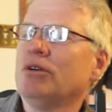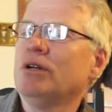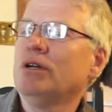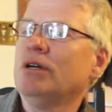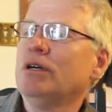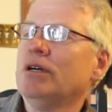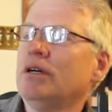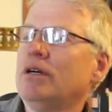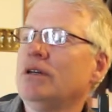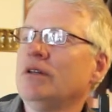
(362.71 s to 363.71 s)
one?
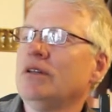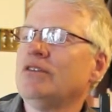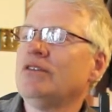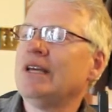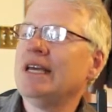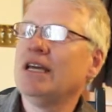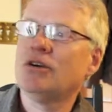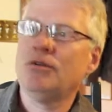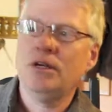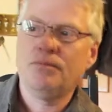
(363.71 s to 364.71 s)
This is a
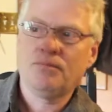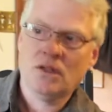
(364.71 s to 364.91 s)
hickory.